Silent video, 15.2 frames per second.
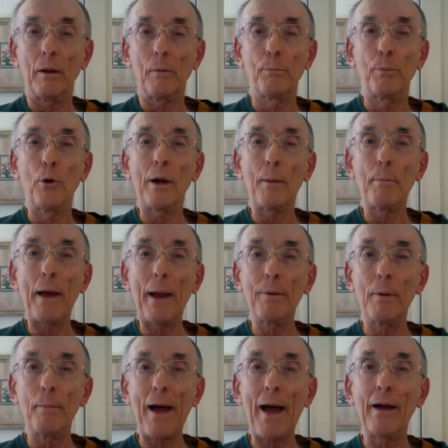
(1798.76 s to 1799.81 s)
put a
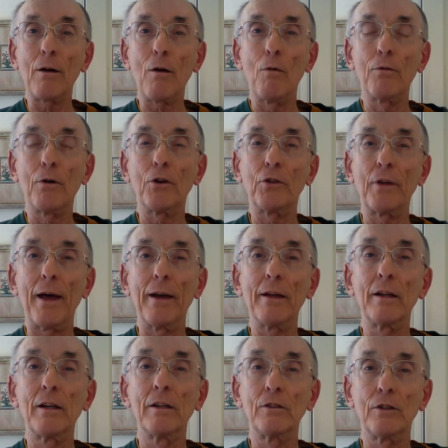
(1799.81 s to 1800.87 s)
paper bag over his head
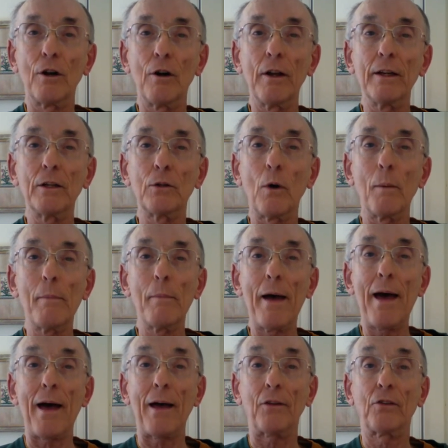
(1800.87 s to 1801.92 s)
and can turn it into a
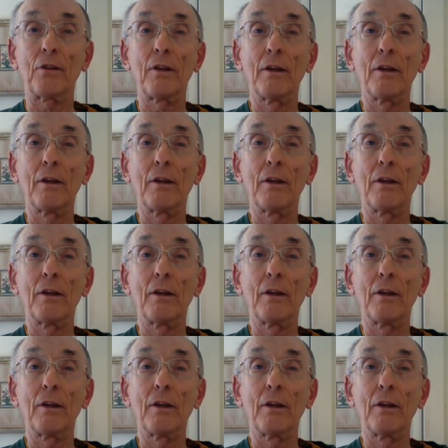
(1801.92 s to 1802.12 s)
mask.